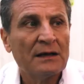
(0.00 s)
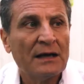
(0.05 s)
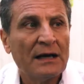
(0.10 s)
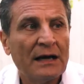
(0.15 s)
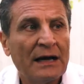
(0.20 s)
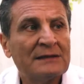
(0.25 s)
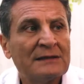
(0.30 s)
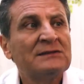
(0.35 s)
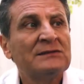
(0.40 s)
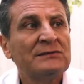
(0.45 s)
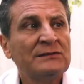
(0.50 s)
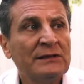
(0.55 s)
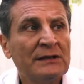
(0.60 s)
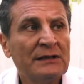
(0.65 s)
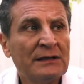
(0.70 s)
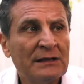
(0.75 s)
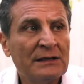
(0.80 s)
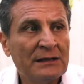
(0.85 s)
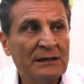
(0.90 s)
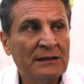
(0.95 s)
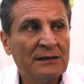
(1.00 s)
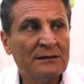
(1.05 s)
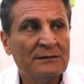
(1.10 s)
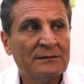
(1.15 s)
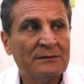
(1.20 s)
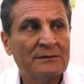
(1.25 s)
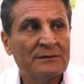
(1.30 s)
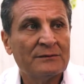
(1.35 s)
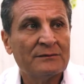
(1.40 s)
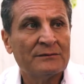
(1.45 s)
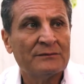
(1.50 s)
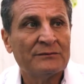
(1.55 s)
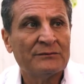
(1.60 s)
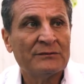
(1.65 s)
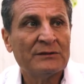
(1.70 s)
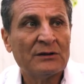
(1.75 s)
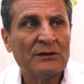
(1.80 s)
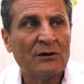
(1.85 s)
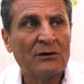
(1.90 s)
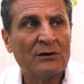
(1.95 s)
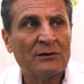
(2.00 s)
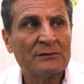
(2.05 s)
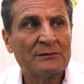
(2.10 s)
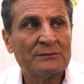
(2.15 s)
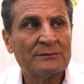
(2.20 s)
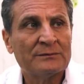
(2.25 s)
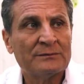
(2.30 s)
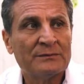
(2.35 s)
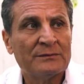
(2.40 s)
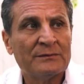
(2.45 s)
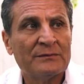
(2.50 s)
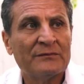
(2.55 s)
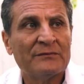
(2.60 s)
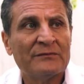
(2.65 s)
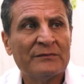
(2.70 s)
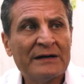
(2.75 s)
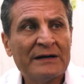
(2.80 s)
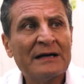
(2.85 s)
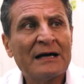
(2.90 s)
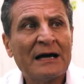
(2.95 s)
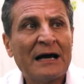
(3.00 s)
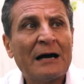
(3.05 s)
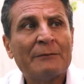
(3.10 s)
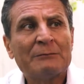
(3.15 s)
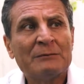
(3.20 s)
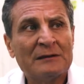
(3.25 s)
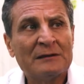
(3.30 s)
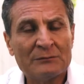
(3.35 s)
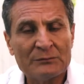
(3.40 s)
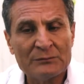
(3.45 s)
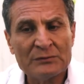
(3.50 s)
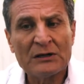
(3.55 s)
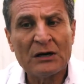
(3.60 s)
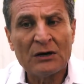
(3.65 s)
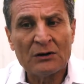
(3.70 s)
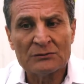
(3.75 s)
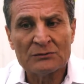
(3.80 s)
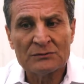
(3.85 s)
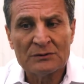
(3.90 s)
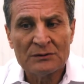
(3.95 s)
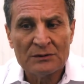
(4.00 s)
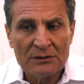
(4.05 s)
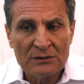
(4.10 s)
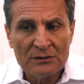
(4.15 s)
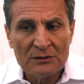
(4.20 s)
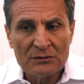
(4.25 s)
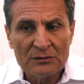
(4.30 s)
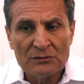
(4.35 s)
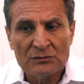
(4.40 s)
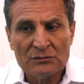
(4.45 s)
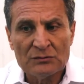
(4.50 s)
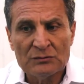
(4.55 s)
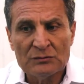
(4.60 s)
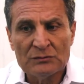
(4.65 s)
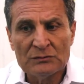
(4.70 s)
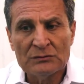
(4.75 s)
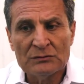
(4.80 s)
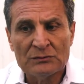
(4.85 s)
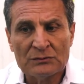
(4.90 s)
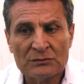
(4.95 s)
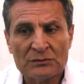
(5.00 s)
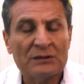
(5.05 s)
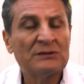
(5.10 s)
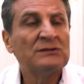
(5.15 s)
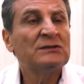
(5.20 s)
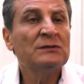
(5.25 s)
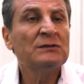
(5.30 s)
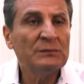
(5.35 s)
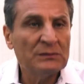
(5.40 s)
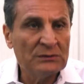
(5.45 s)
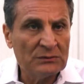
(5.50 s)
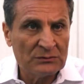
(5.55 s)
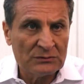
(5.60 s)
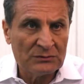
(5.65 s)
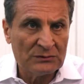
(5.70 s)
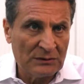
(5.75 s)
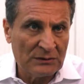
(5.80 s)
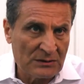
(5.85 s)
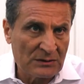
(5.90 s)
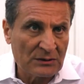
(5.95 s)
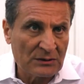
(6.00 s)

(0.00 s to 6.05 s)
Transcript: At 3E, we are very happy and proud to contribute to this